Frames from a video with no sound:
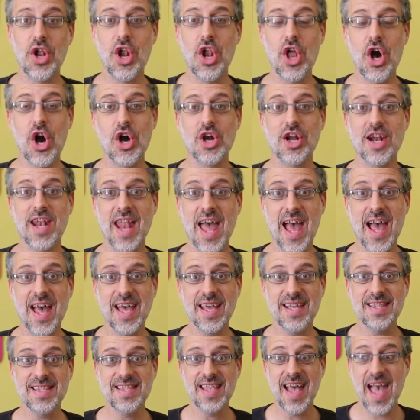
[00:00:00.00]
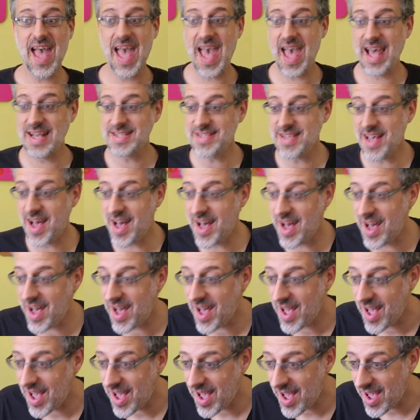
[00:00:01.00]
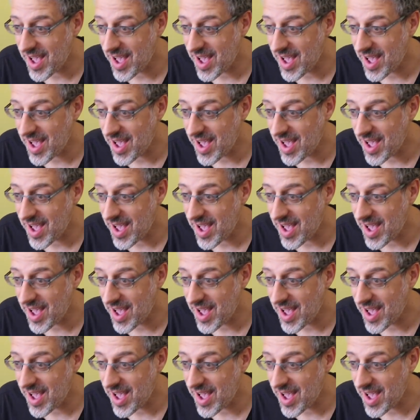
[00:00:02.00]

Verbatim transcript: The Long Night has a